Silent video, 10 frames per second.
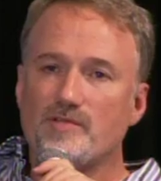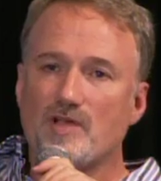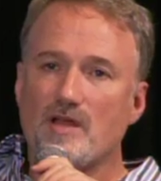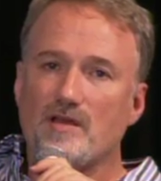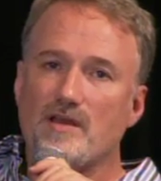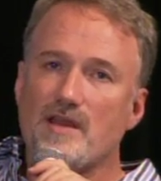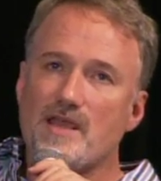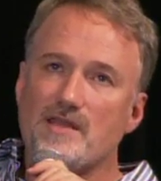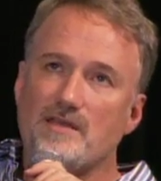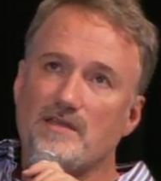shot
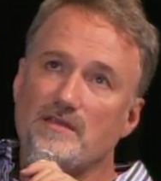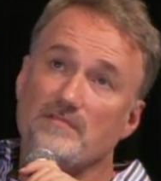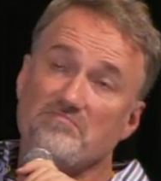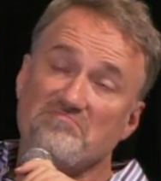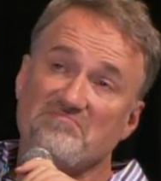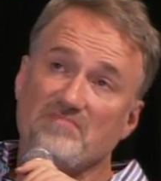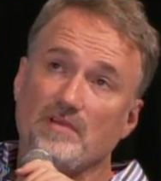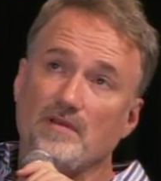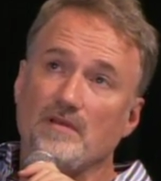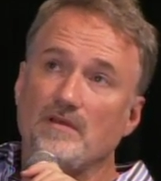
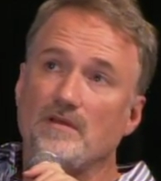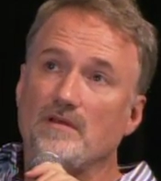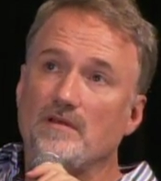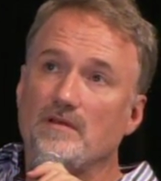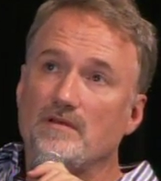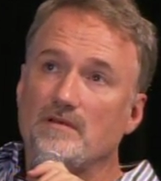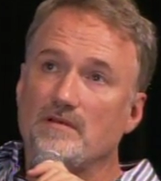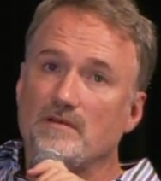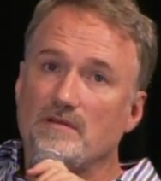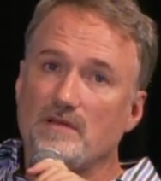
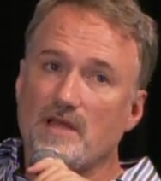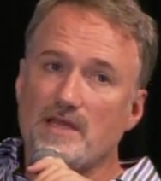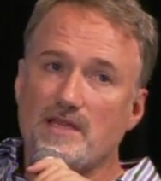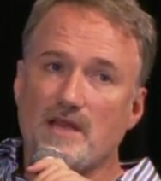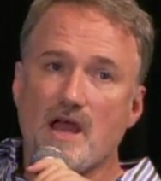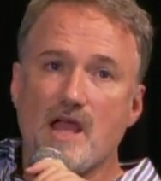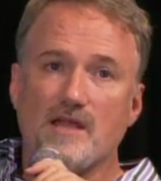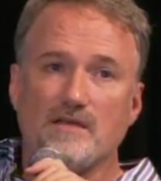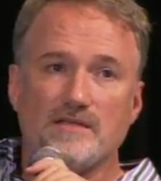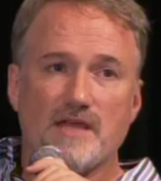
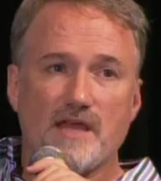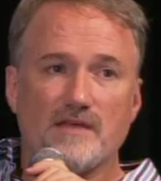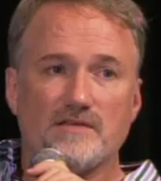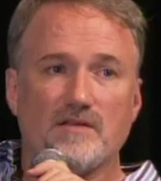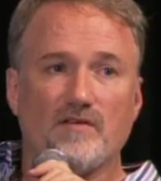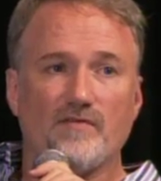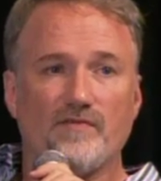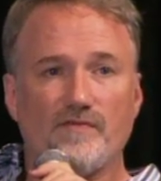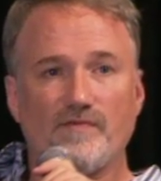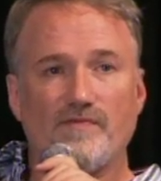99 takes of
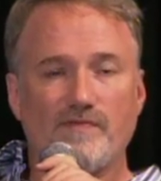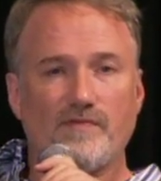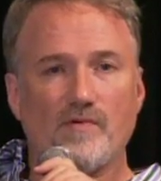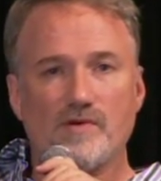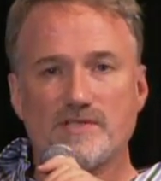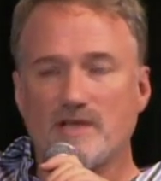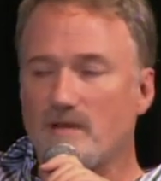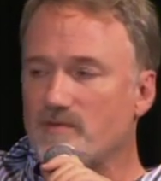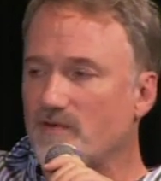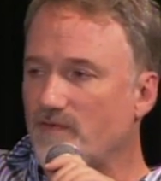4
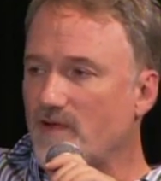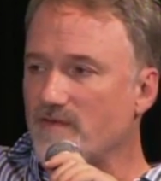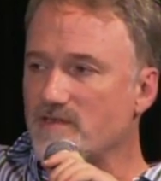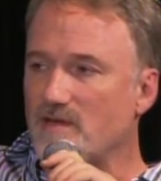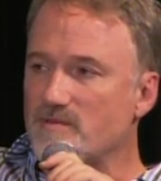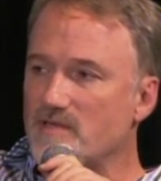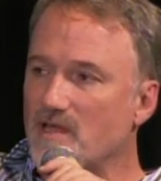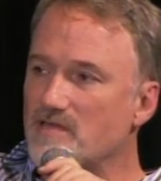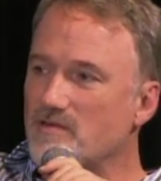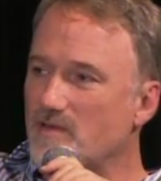setups or 5 setups in
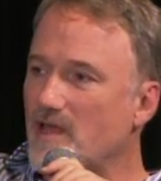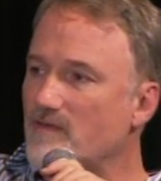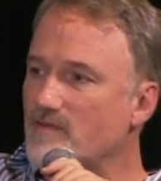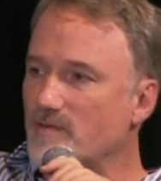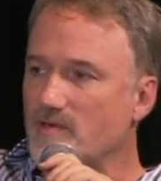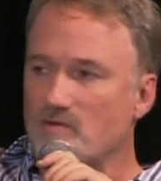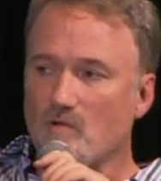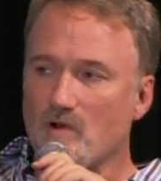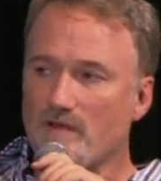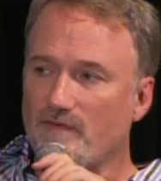that. So they average about
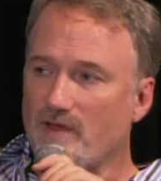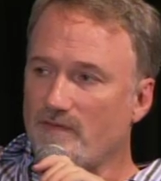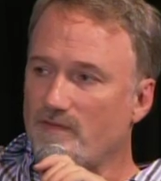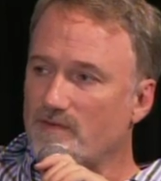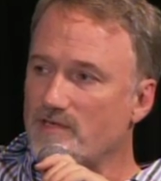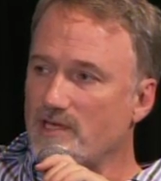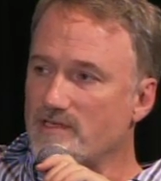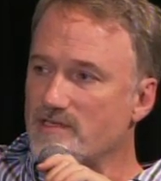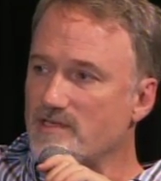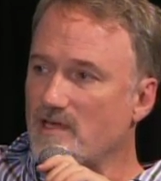25
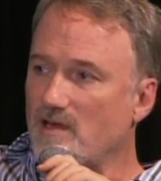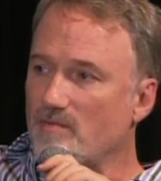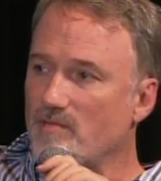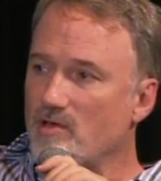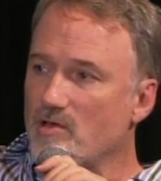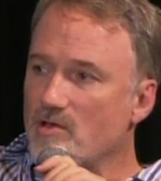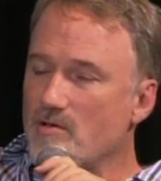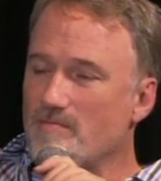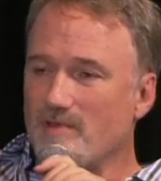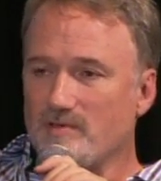takes a setup.
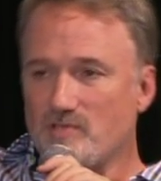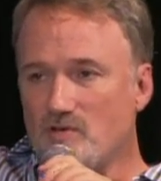The